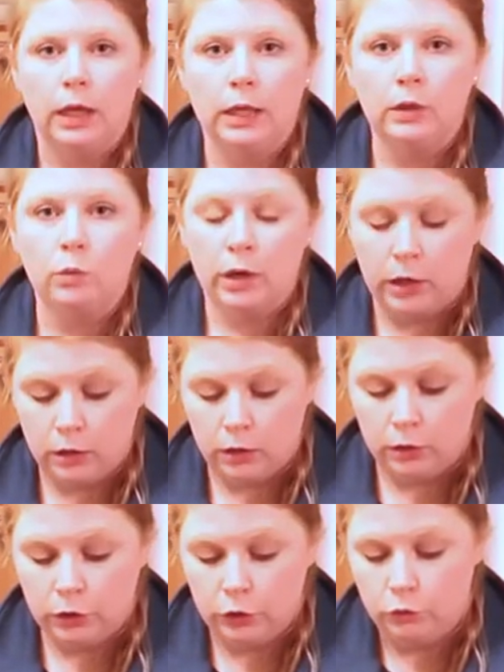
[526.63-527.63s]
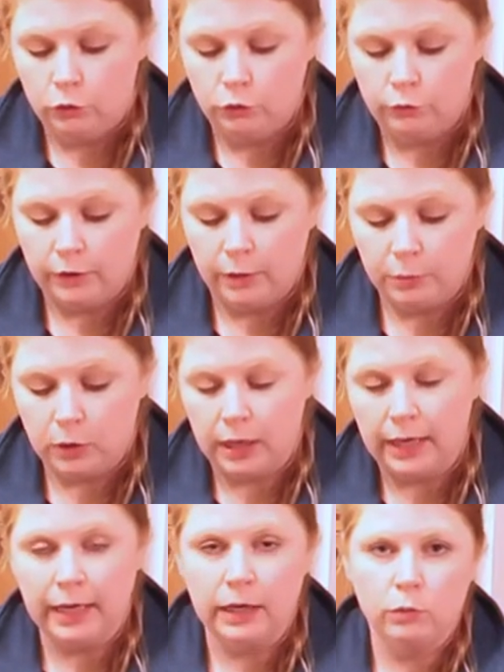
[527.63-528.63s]
Anywhere you've
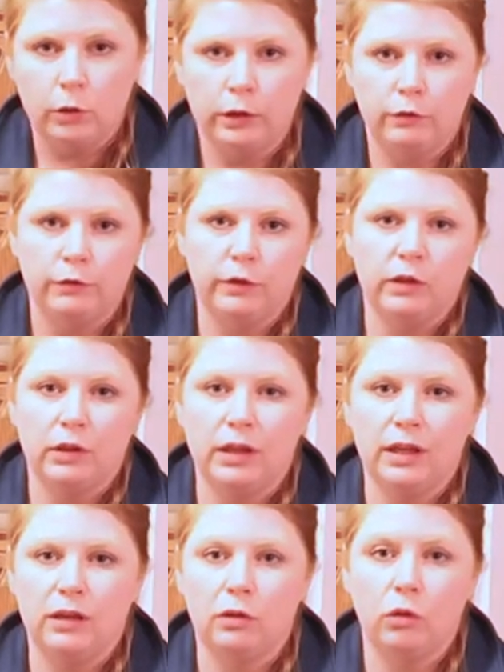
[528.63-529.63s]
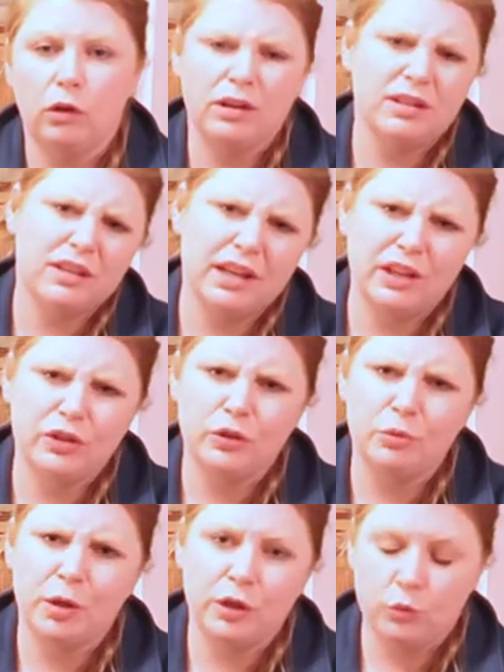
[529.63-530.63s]
applied what you feel like looks like
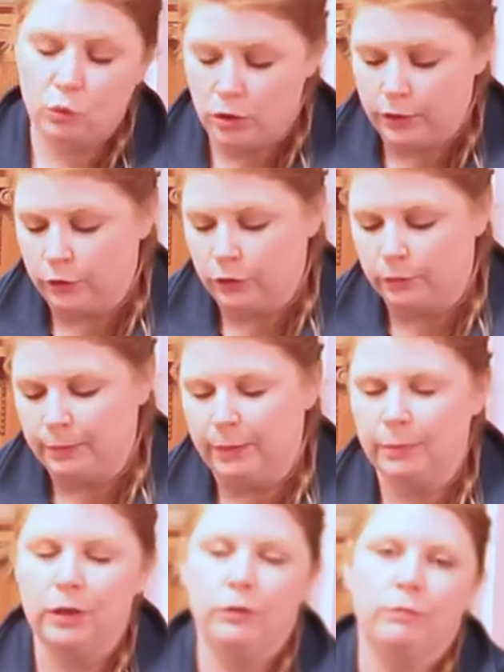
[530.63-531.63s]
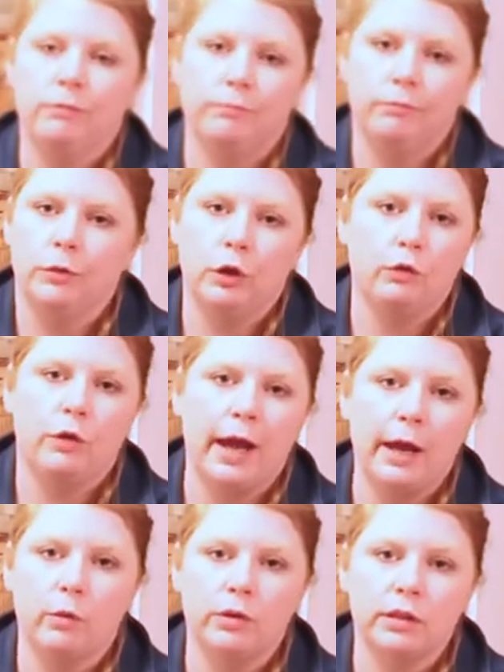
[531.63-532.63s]
too much water, maybe your
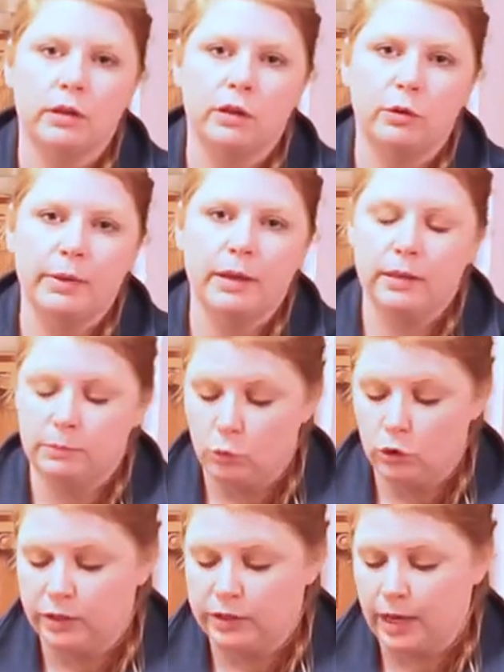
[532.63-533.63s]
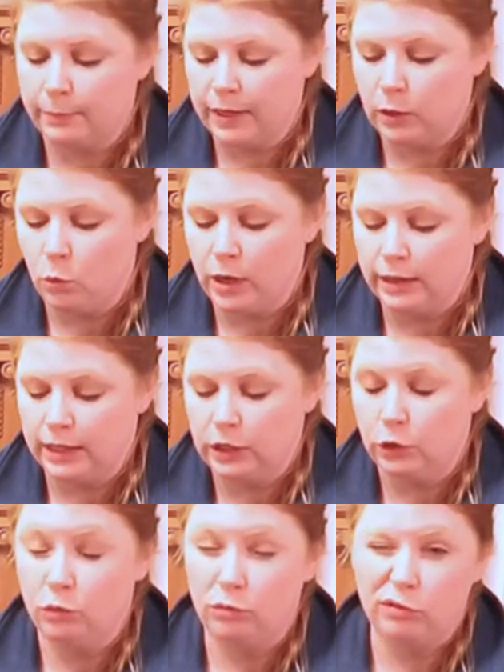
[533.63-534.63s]
rag was a little bit more sopping wet
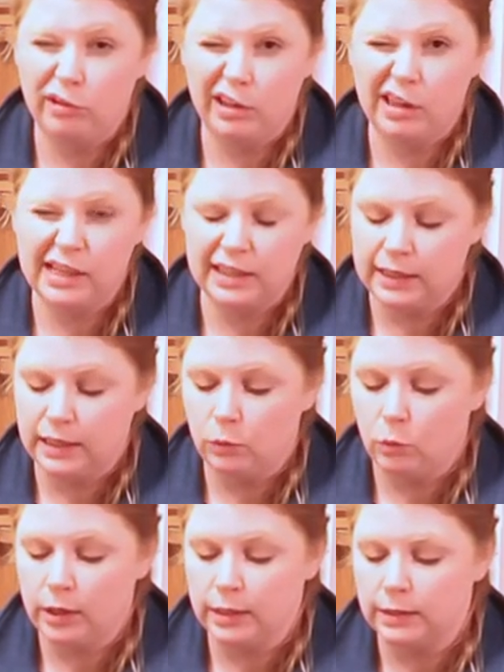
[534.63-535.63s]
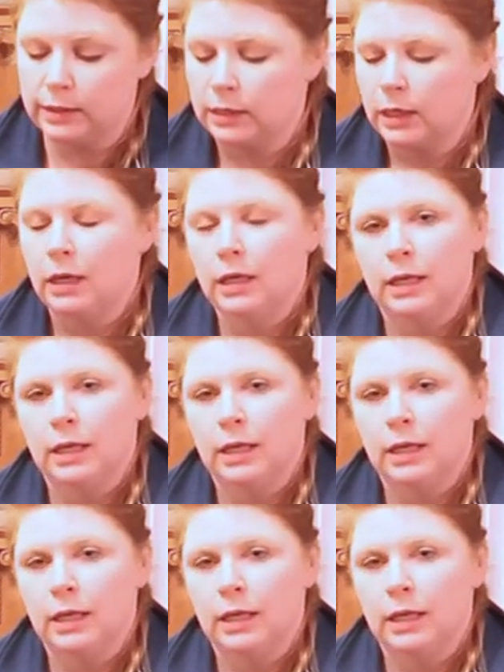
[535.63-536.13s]
than you realized that it was,